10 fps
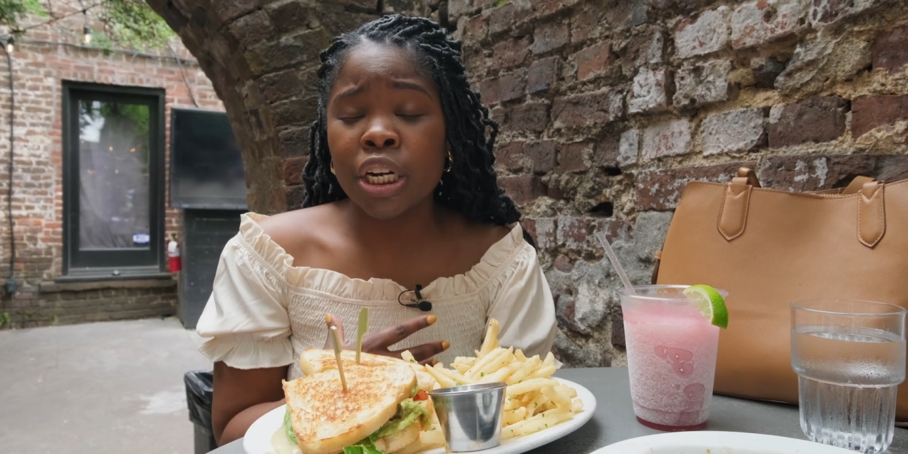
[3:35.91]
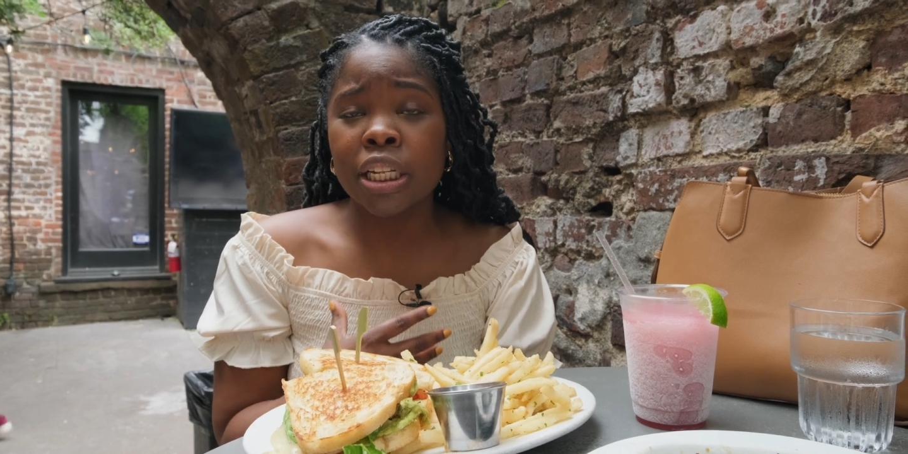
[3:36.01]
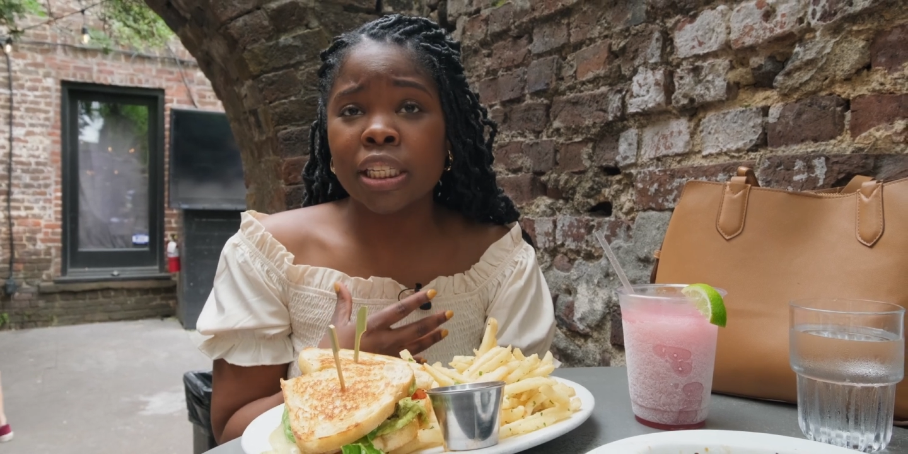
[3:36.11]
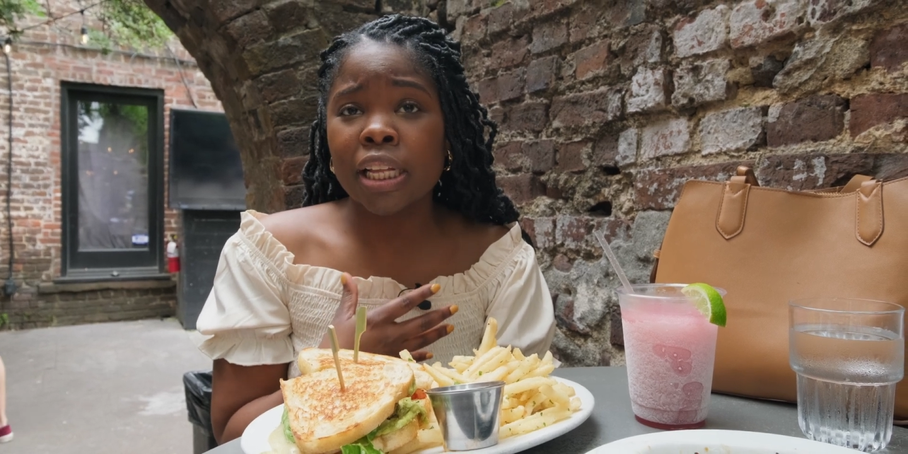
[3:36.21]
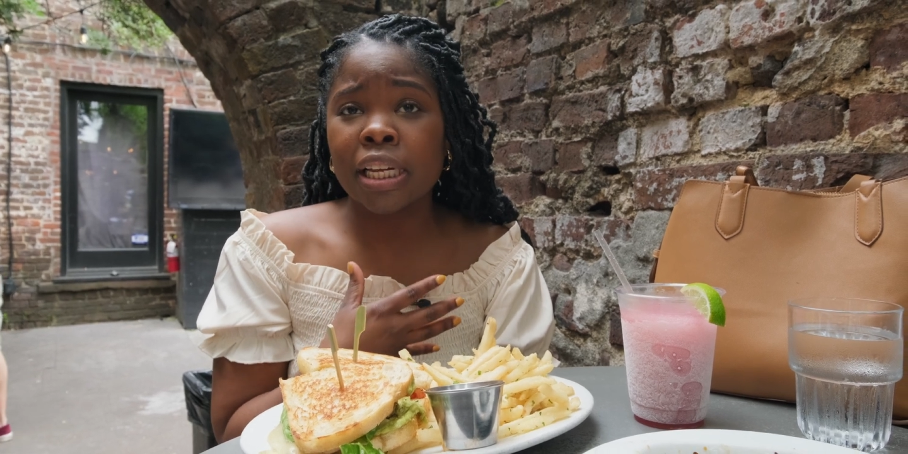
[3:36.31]
and
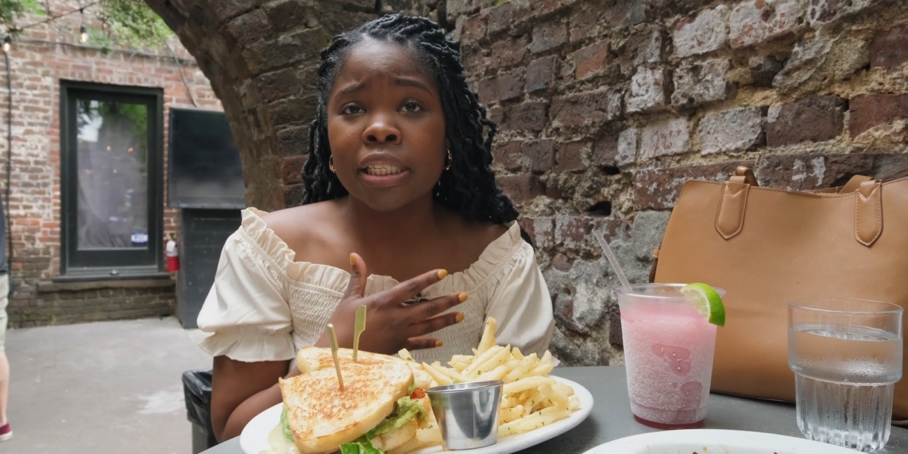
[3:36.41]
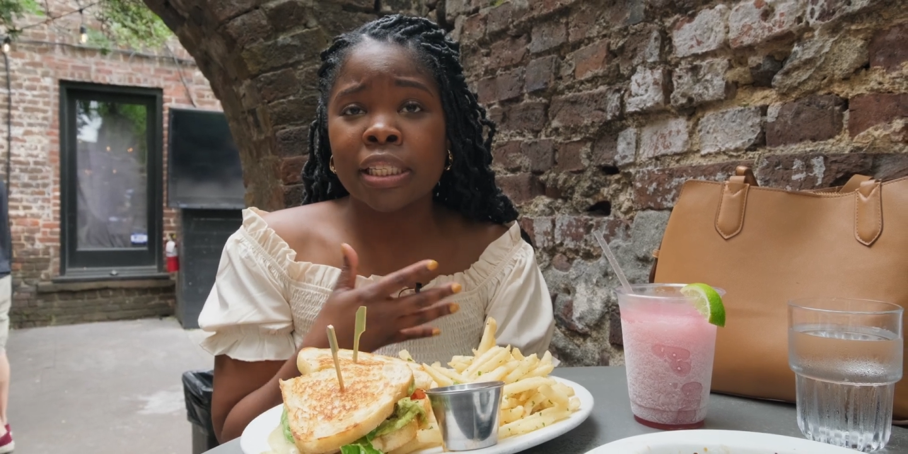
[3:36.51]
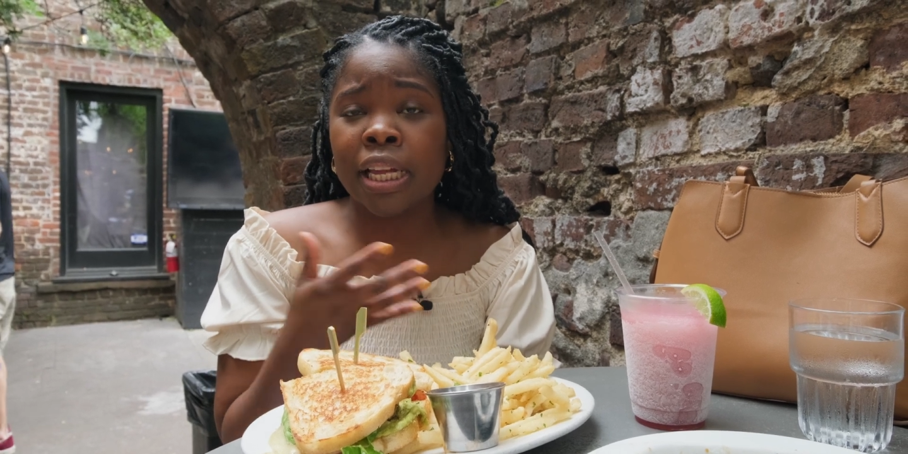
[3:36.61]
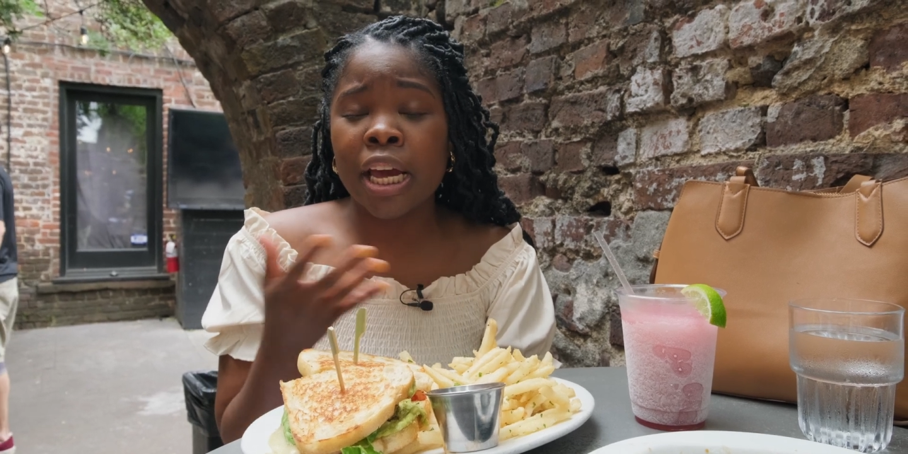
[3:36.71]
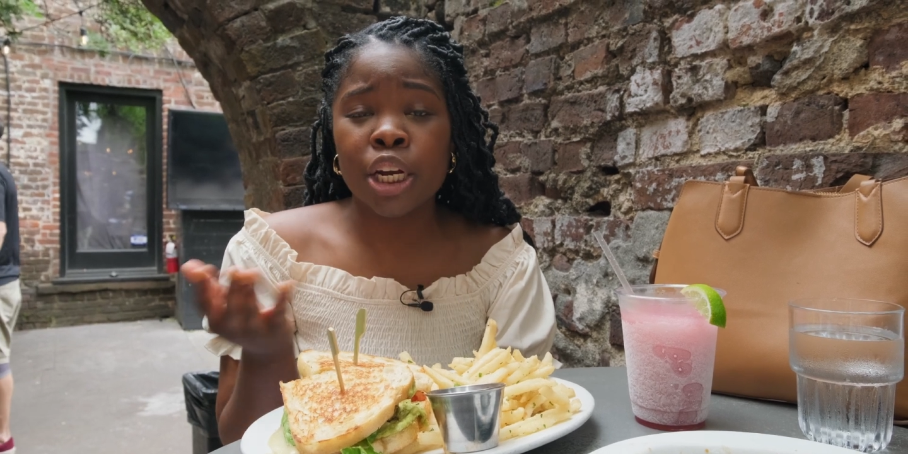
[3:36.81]
it's like
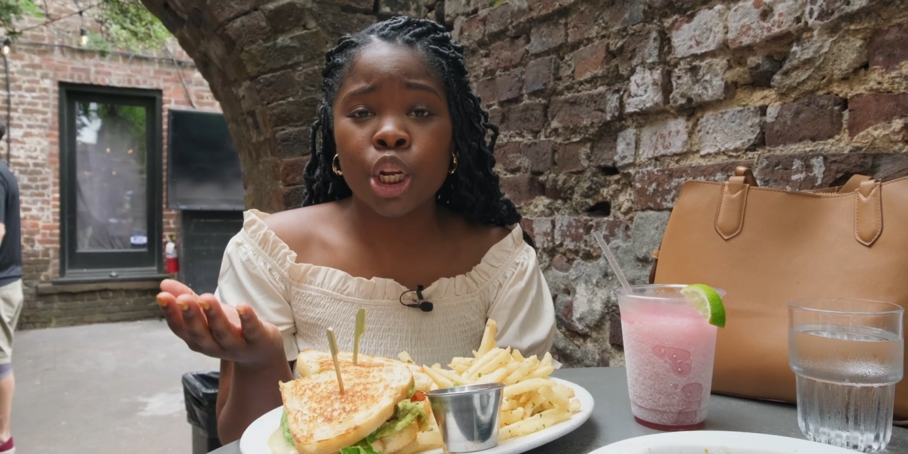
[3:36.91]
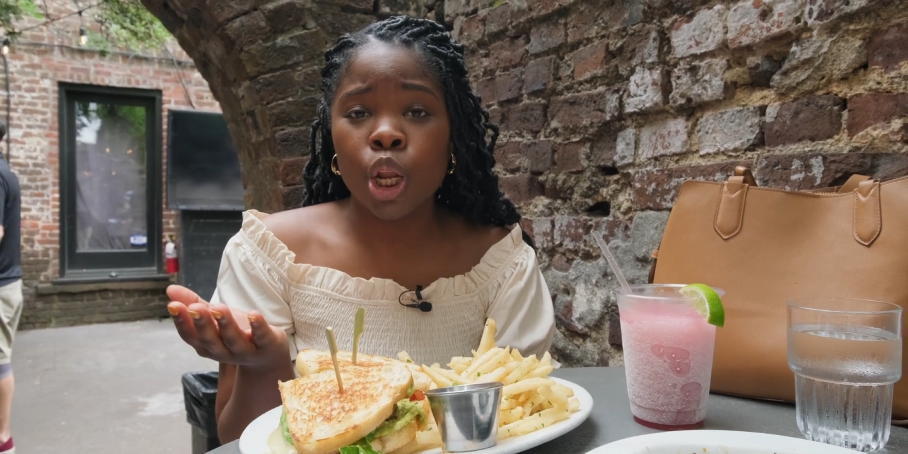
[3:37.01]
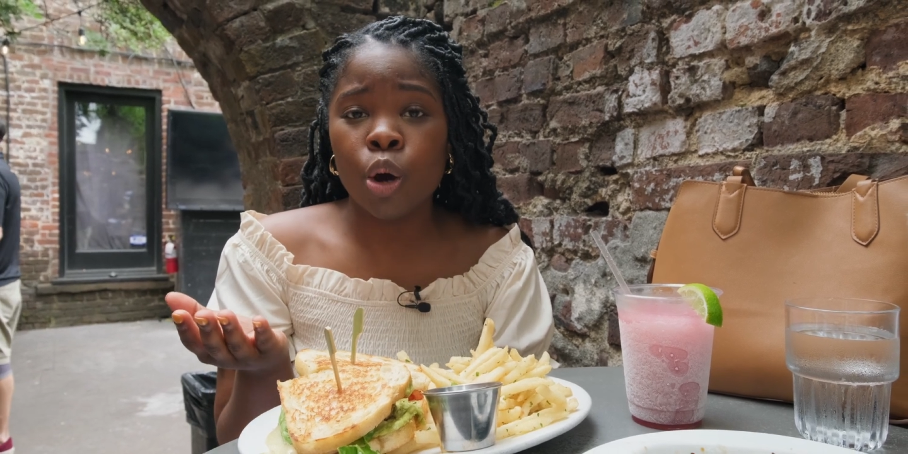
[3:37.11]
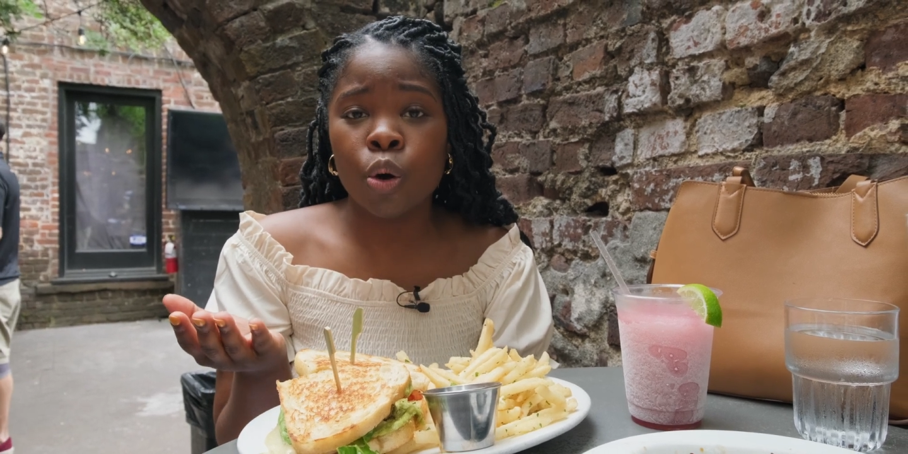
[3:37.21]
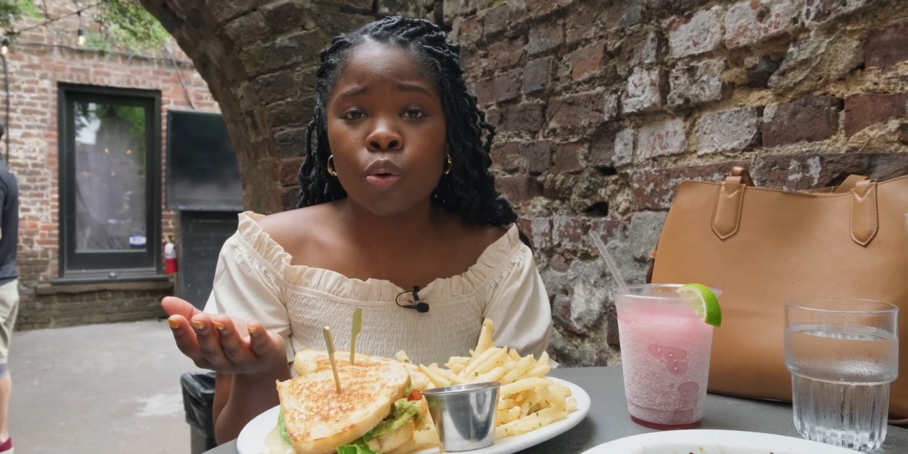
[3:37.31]

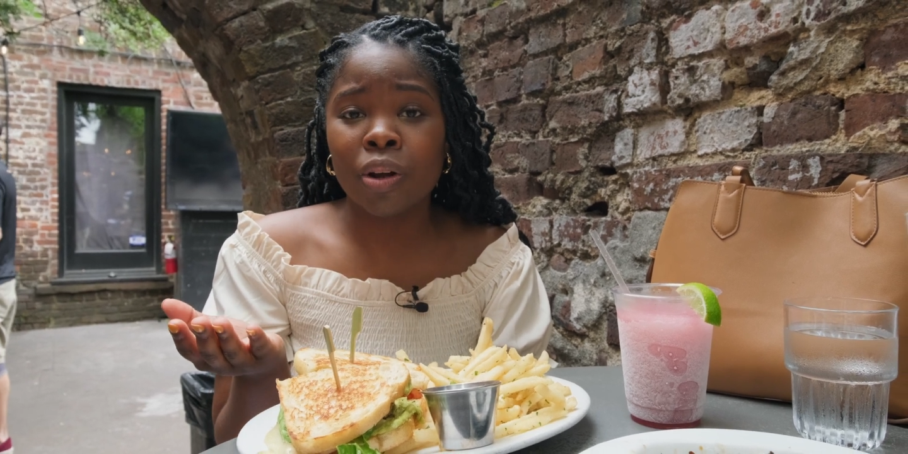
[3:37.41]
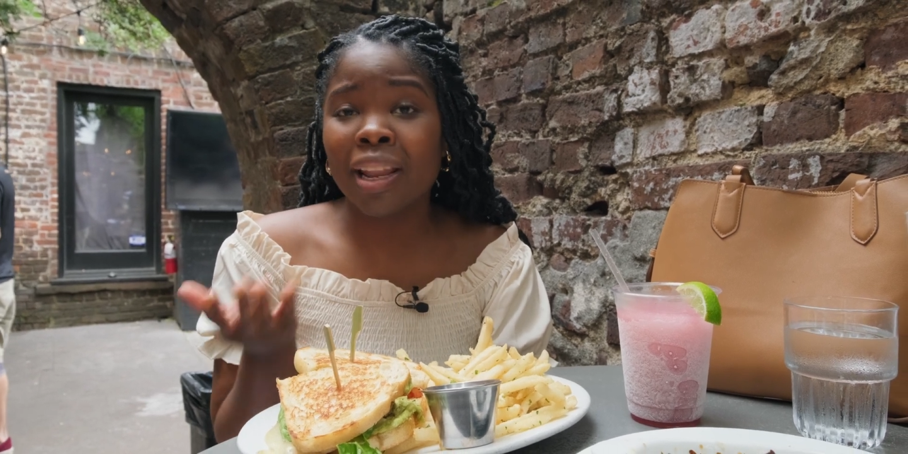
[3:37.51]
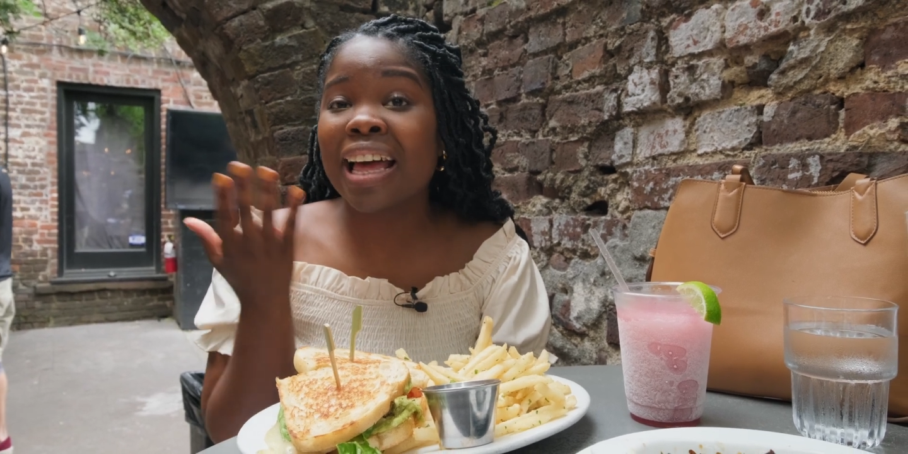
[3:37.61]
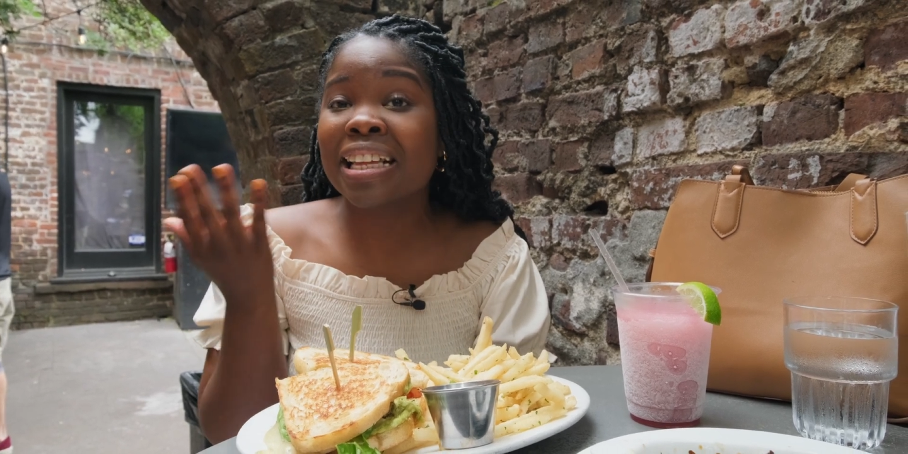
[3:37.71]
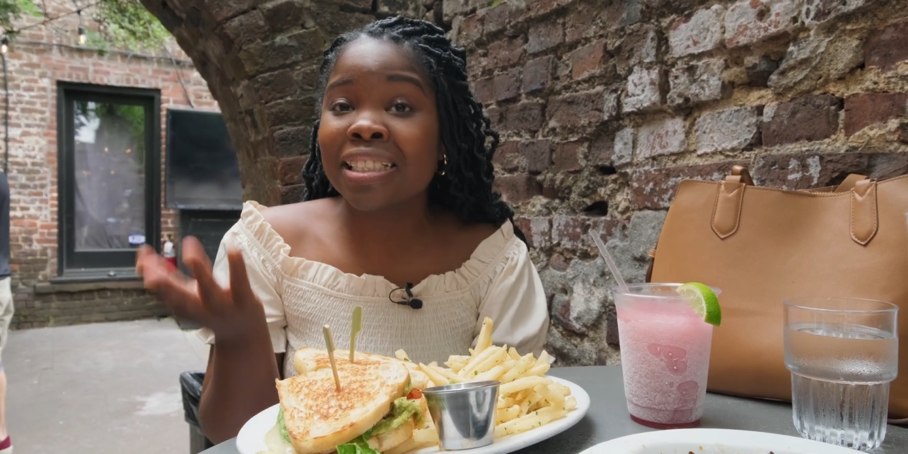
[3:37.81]
standalone
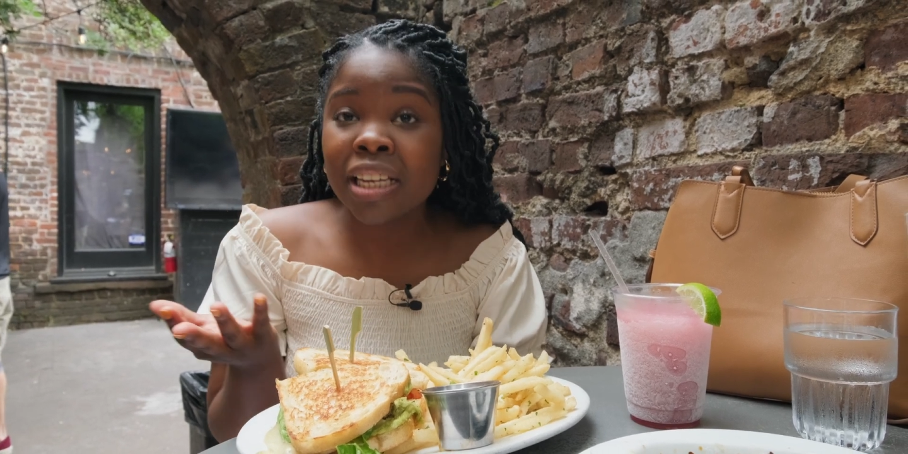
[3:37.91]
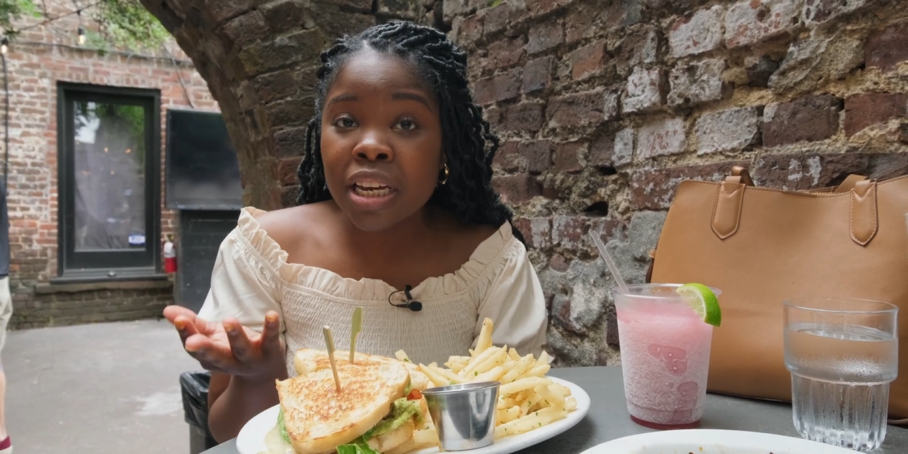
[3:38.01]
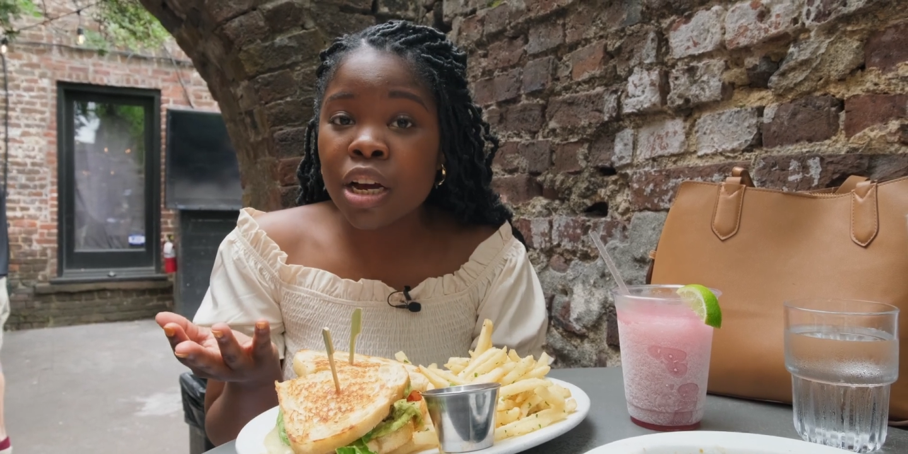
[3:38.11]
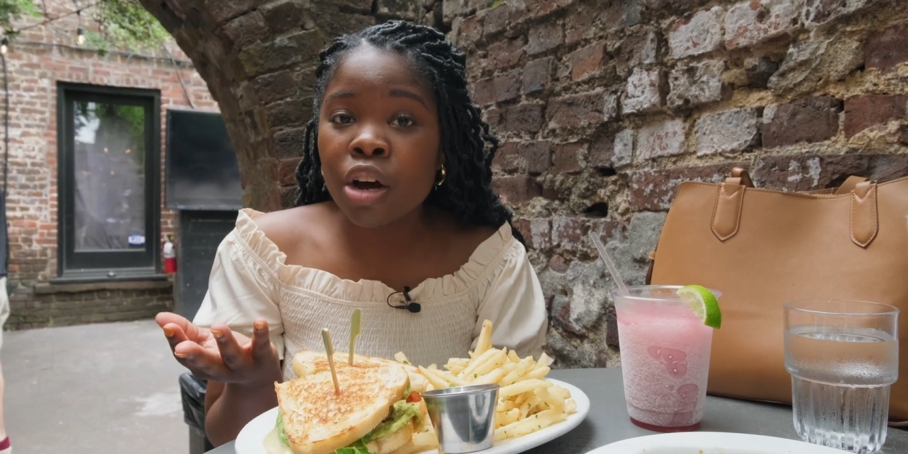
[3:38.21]
classic